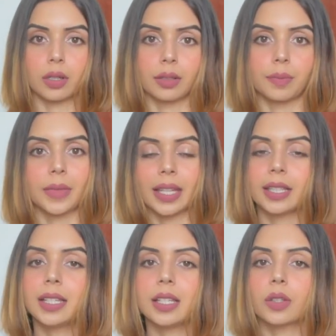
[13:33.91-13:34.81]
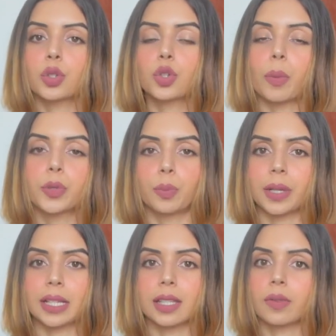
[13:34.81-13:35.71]
I think these are the top 2
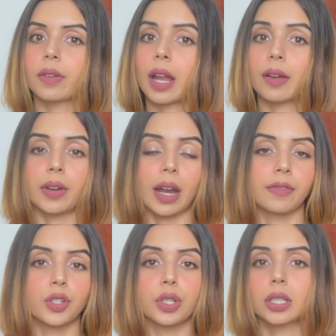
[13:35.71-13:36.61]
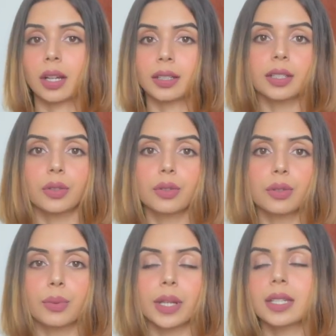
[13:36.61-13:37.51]
places where I've just continued to do it.